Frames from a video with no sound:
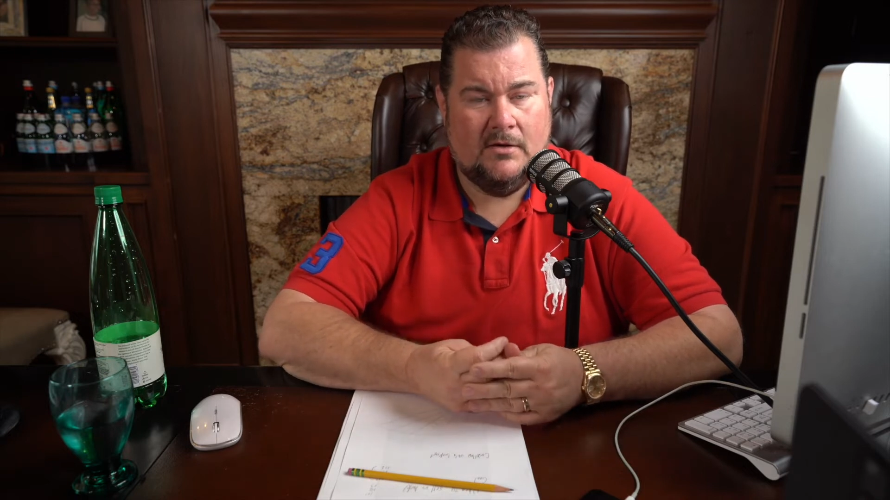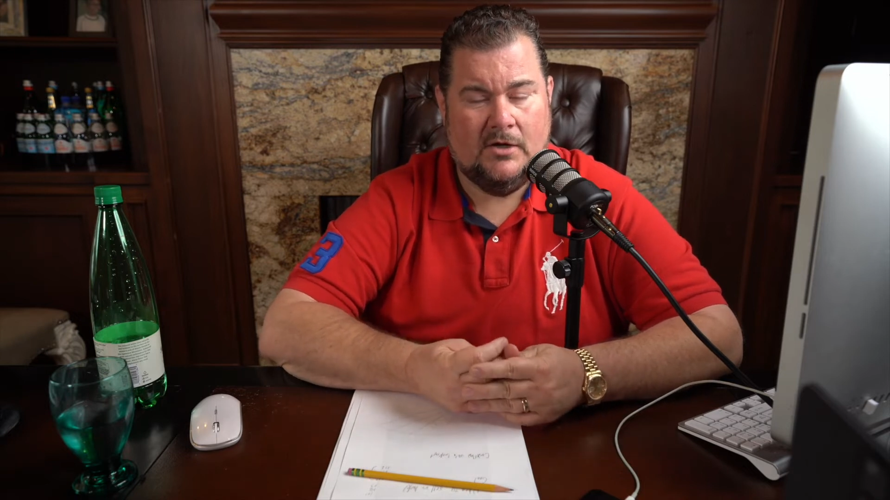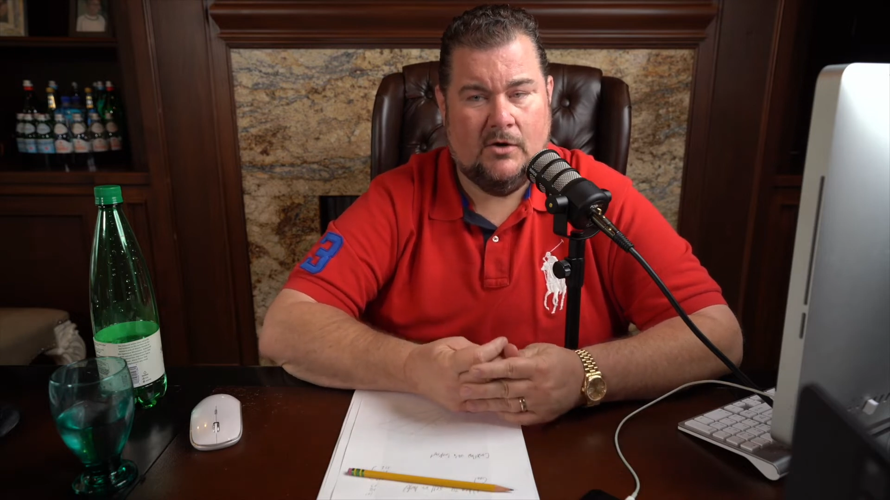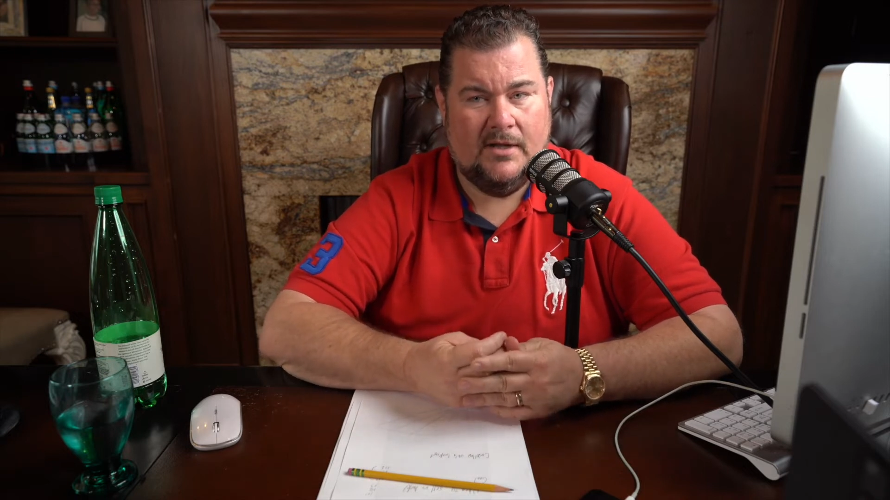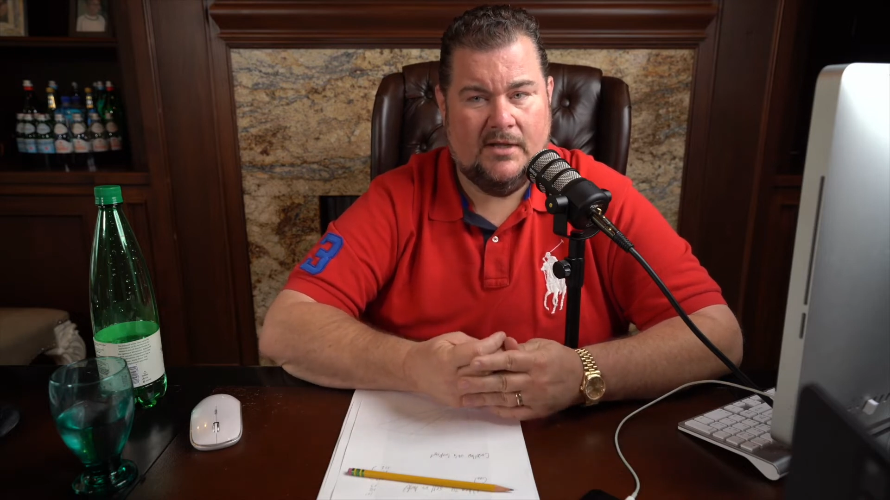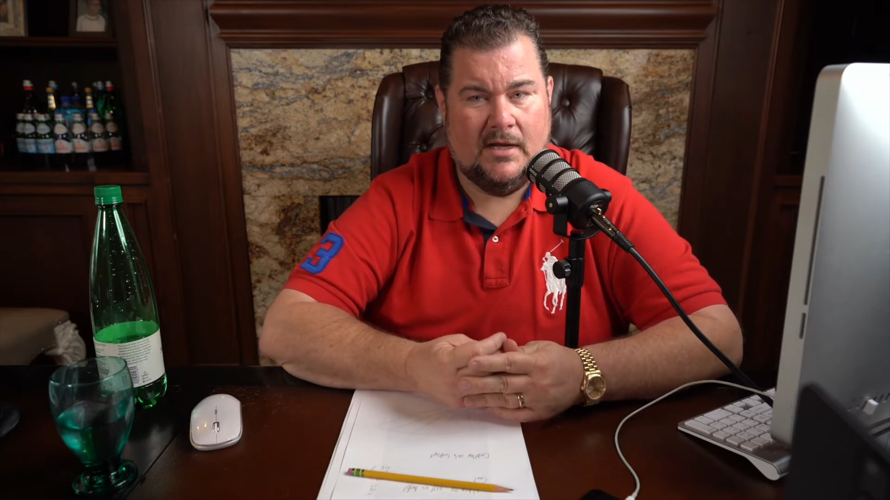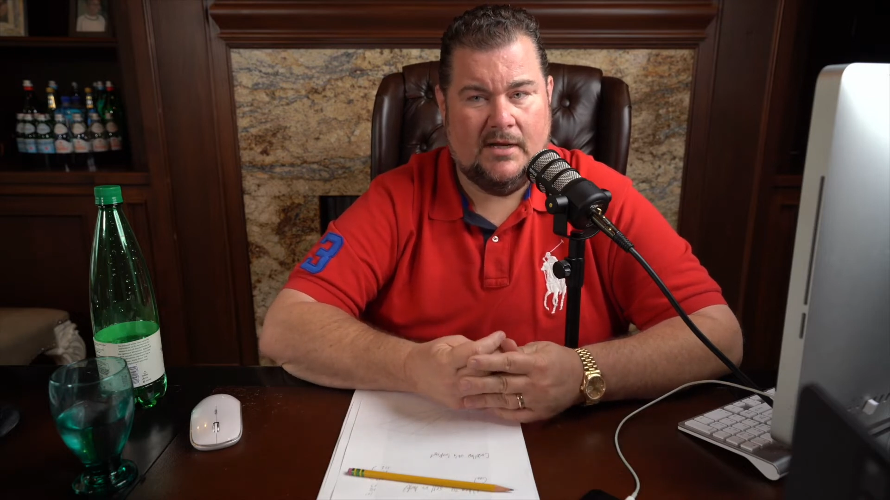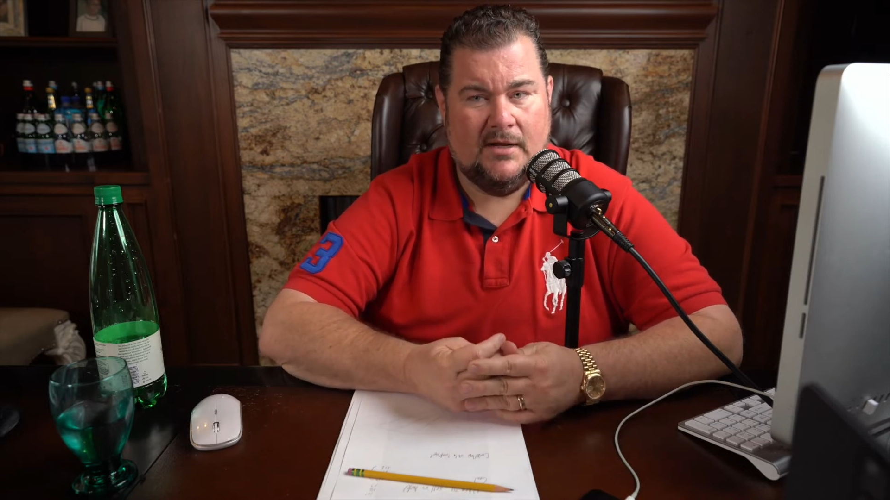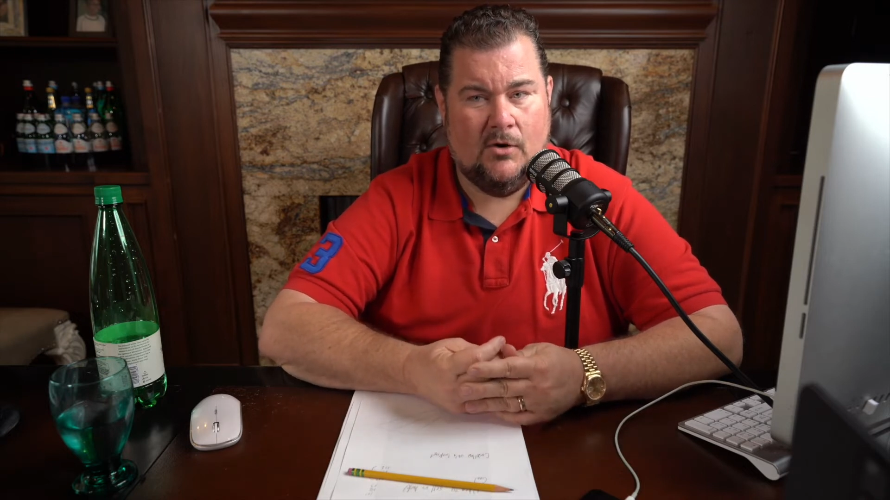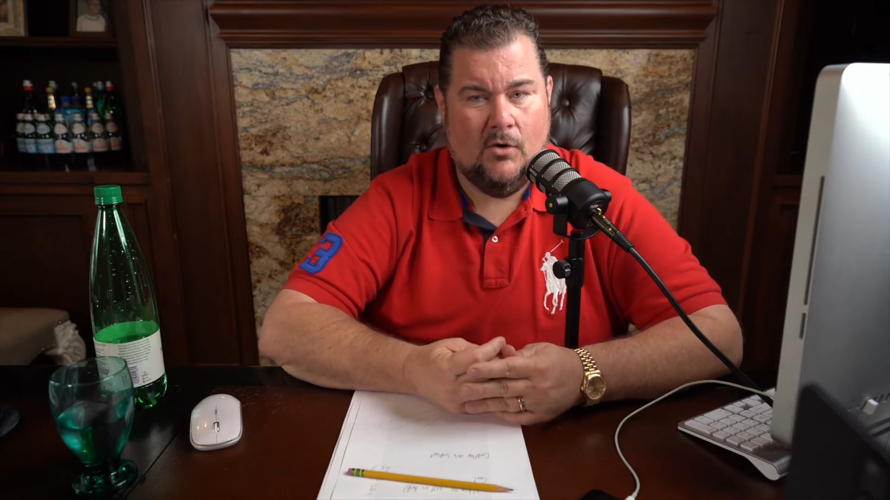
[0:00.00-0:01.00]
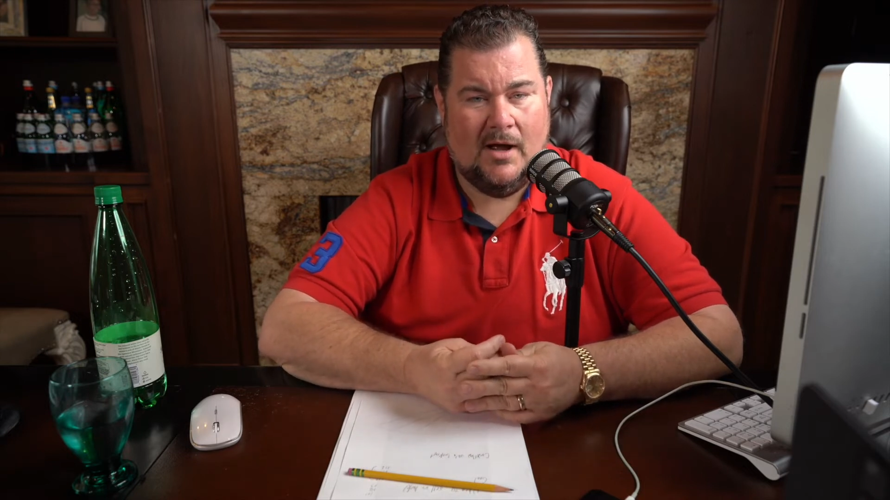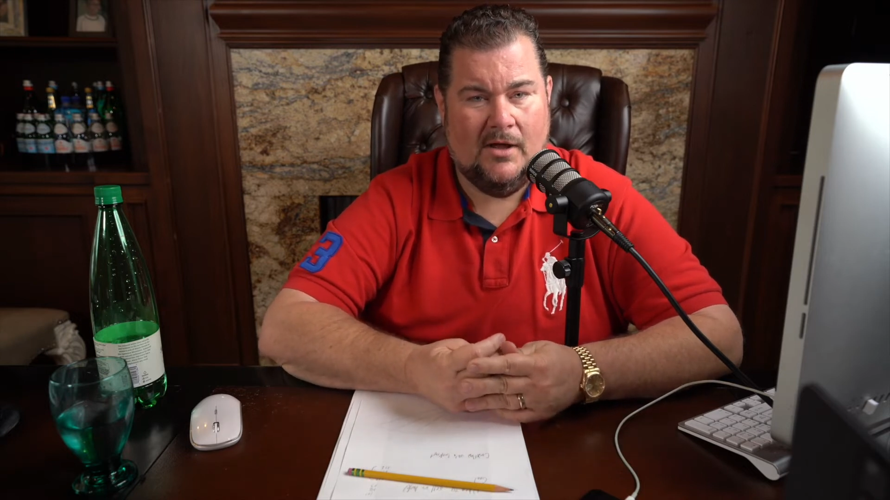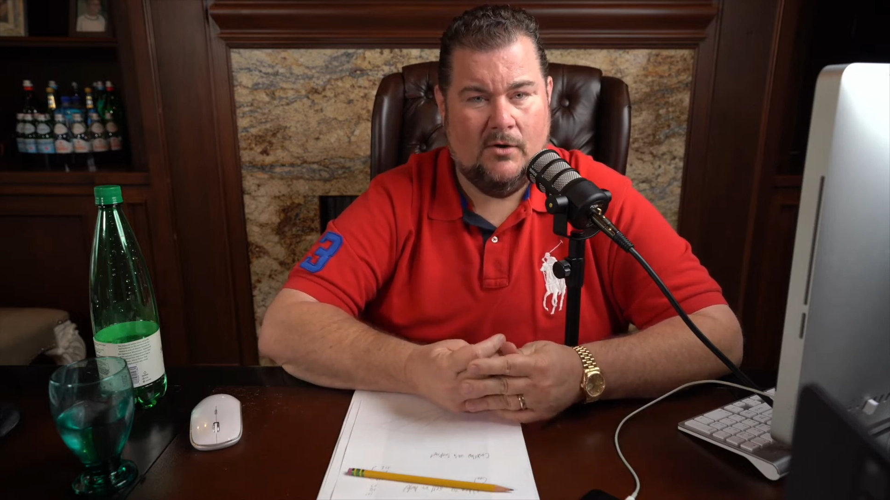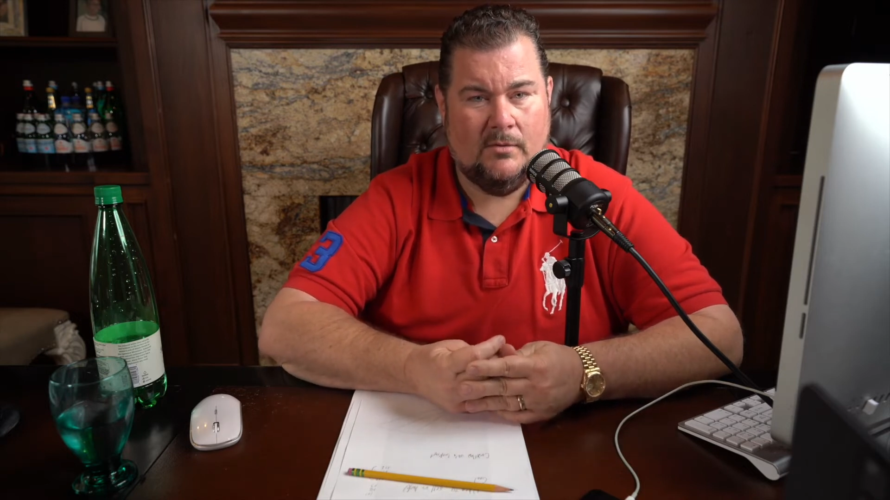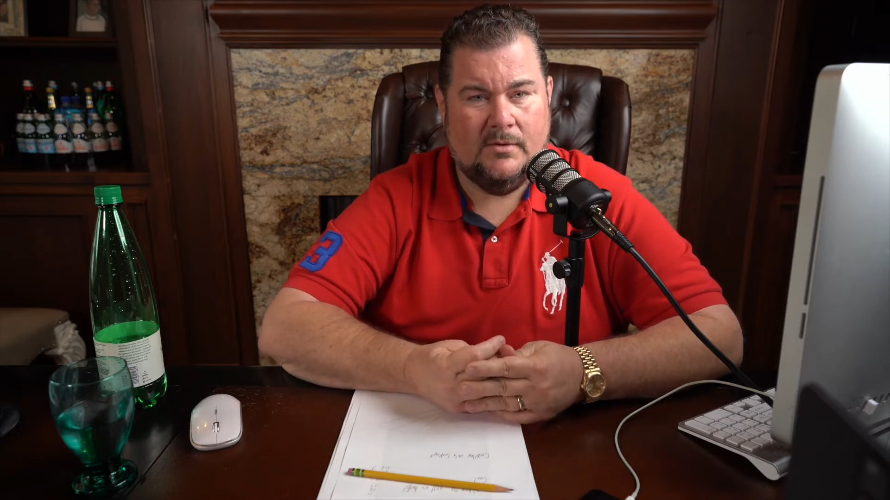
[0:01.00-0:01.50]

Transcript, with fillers: You know, he's not in Ohio,